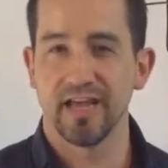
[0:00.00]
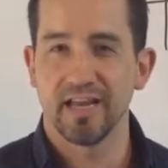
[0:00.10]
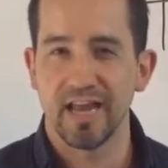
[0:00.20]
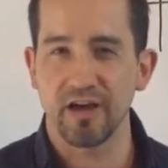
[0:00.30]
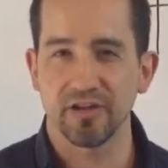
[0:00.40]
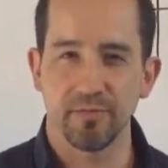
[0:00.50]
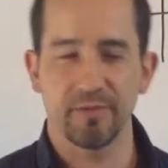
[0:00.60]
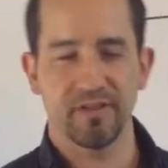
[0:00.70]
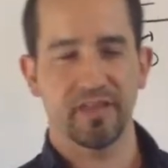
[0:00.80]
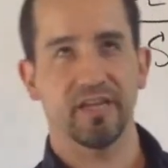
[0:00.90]
Now, you may
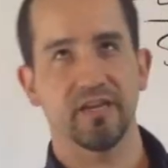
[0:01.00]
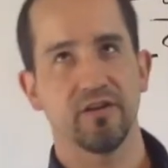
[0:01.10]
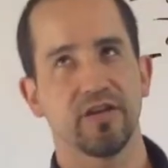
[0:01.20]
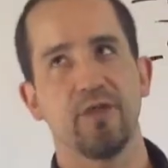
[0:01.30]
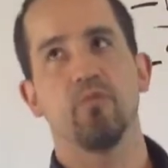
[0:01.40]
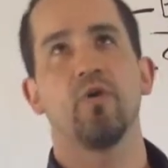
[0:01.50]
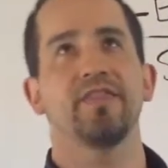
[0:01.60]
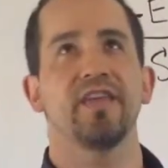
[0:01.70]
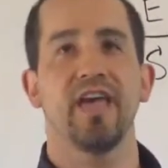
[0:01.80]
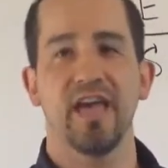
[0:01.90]
be thinking, okay, what
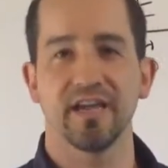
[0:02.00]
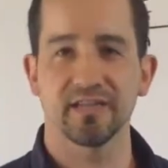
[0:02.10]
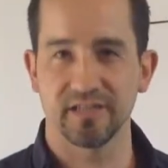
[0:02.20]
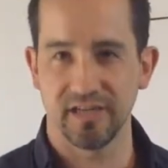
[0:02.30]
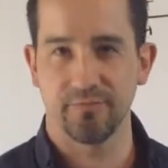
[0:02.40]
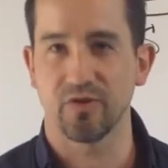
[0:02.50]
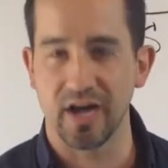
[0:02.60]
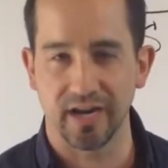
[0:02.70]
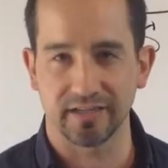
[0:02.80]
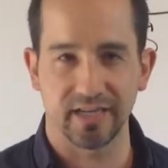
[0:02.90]
the heck is an
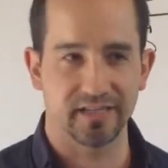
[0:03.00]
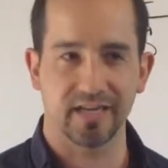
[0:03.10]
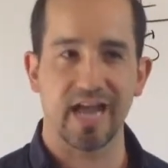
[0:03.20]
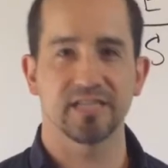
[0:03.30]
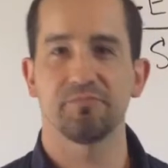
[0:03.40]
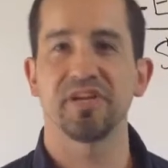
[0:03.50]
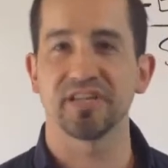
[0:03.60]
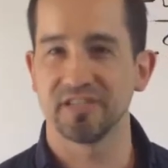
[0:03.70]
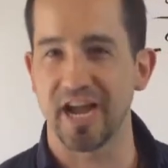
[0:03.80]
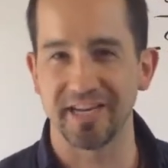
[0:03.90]
e-product? This guy's speaking
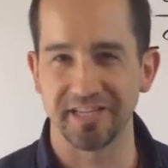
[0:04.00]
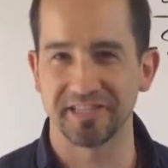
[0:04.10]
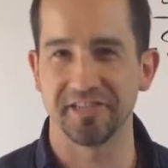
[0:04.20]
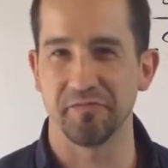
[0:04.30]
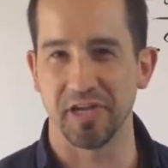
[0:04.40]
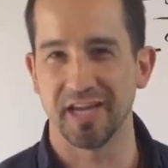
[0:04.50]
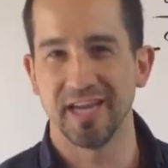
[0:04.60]
Chinese to me.